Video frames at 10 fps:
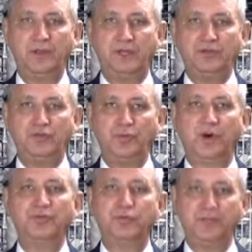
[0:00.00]
into
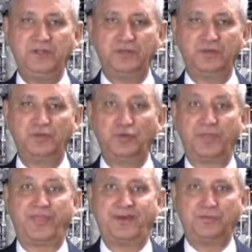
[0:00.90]
100 pieces, to
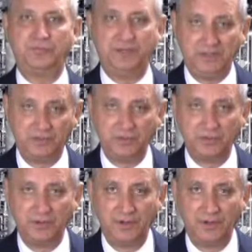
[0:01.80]
1,000 pieces,